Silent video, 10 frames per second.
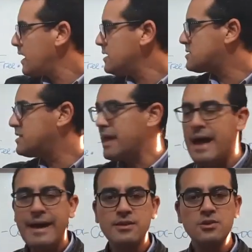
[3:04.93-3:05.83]
It's the
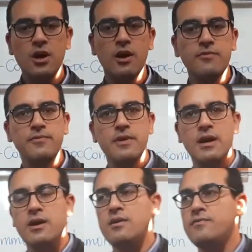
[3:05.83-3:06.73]
act of,
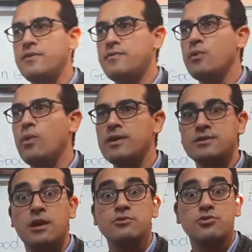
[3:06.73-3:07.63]
if you
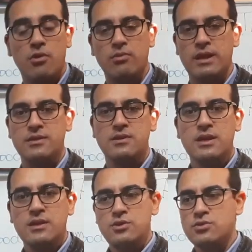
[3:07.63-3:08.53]
want, controlling.
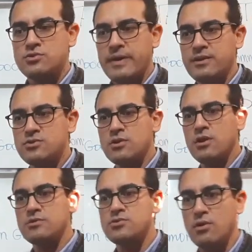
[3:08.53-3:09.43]
You try to
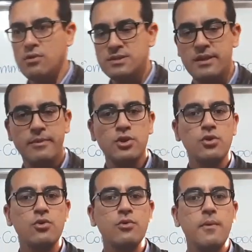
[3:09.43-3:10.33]
control some
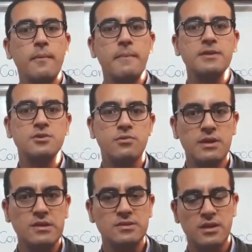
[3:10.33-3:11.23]
new
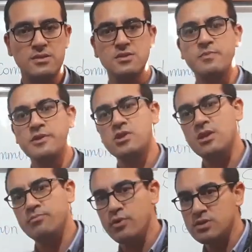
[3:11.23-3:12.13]
materials,
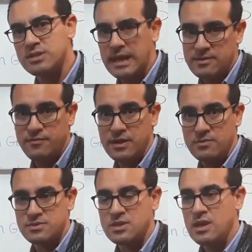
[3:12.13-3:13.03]
especially books and
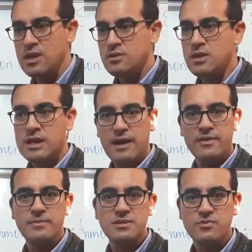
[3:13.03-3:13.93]
films. The
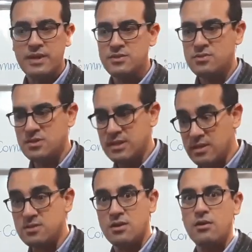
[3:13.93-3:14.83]
government tries to
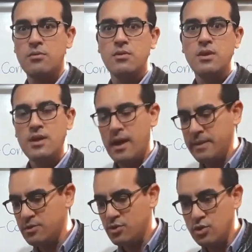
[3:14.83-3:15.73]
censor, the
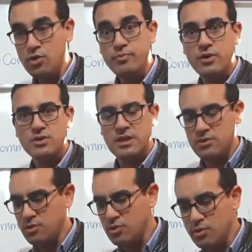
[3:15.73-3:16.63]
new books
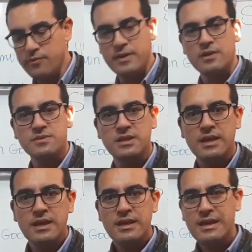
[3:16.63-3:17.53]
and the new films,
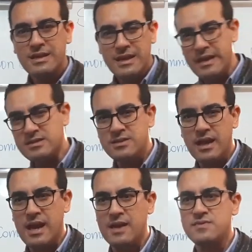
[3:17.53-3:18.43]
in case they
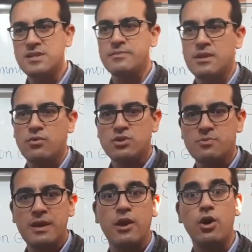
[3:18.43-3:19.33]
have something which
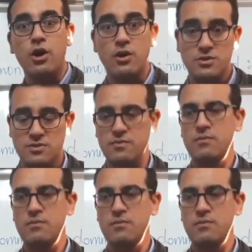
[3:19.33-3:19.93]
may hurt,